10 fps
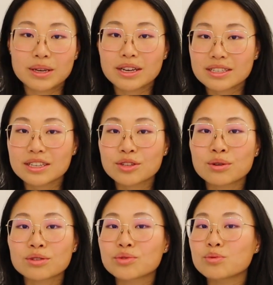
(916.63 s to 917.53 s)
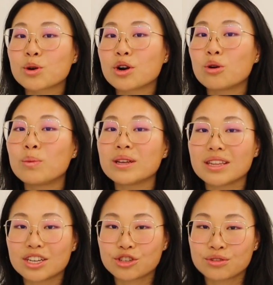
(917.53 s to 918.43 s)
Because this course was more open,
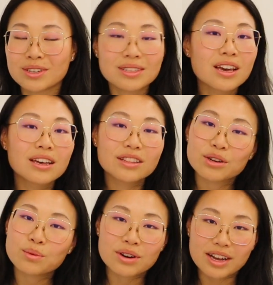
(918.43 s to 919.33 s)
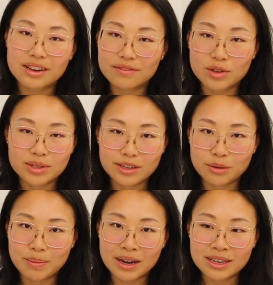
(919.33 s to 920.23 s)
less trees, there weren't any of those
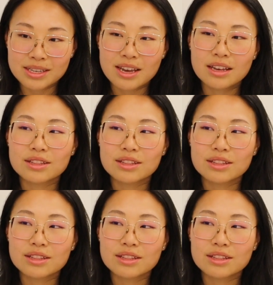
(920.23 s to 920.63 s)
little bugs.